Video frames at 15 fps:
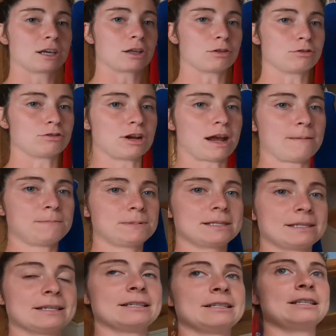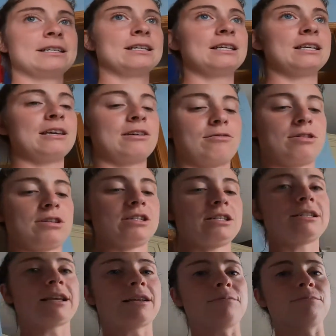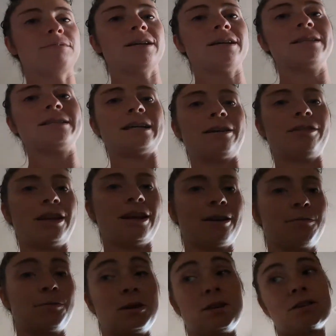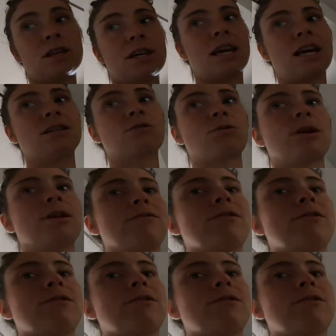glue traps. We just set them down there and we usually catch quite a